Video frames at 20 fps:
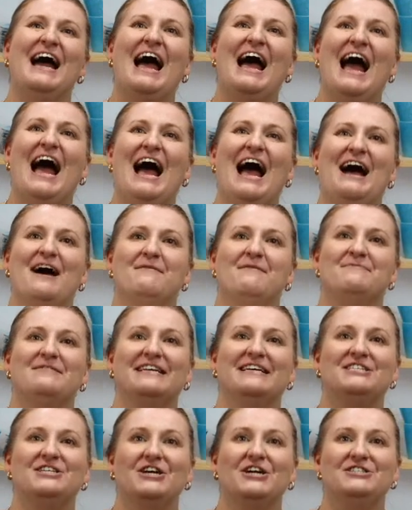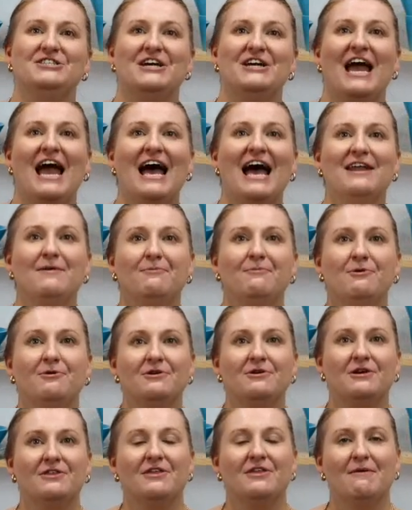that shows you how to pull
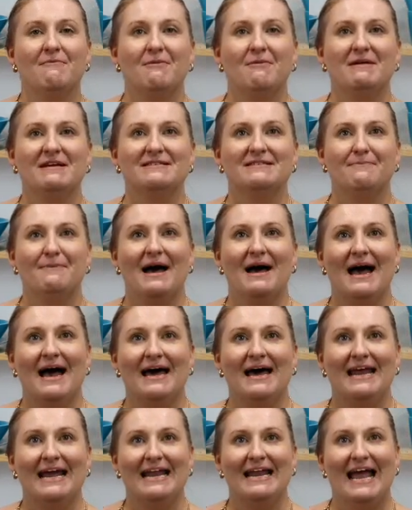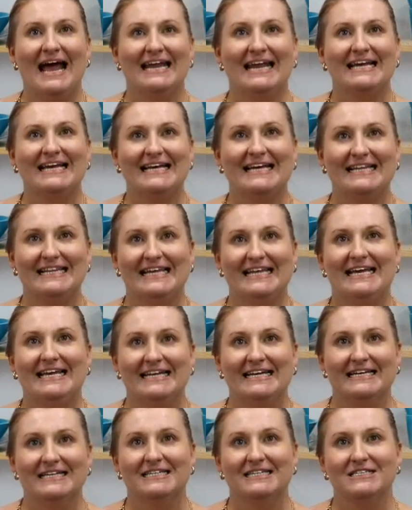your Thermomix apart and how to clean
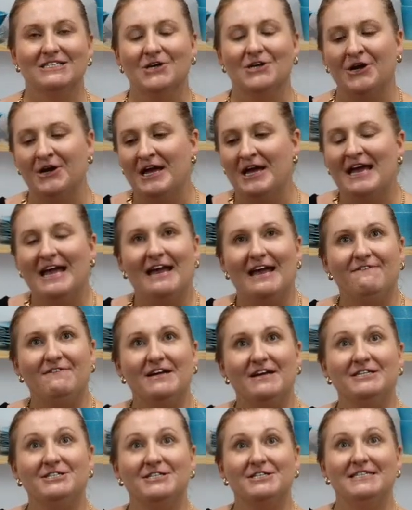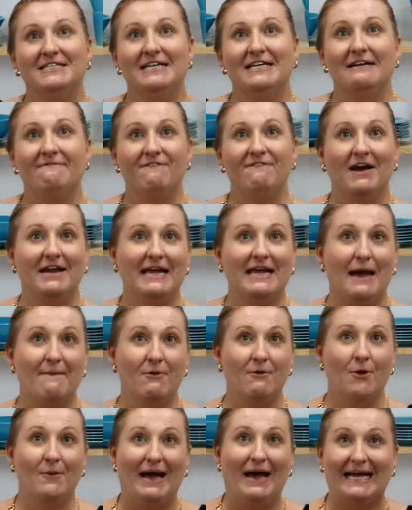it. So if you're interested in finding out
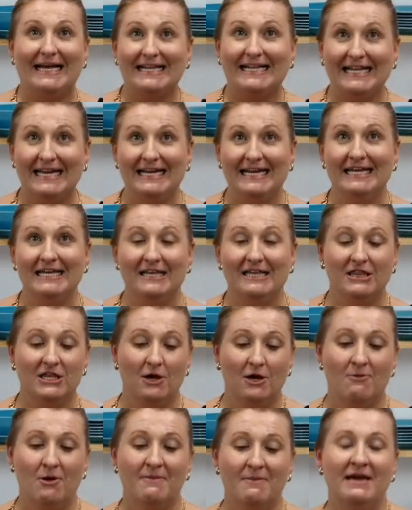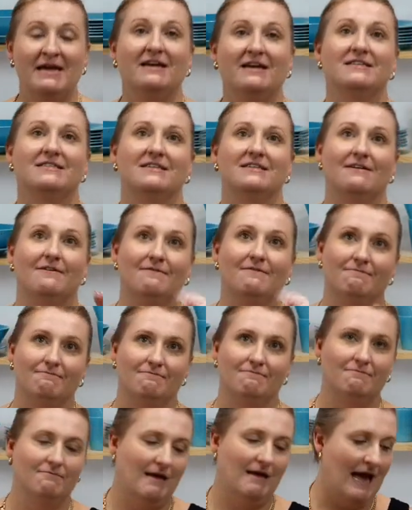more about cleaning your Thermomix,
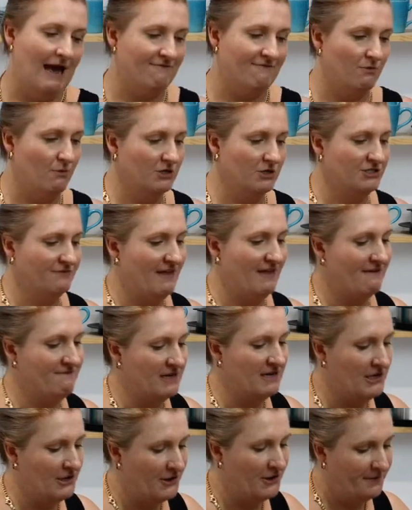have a watch of that video.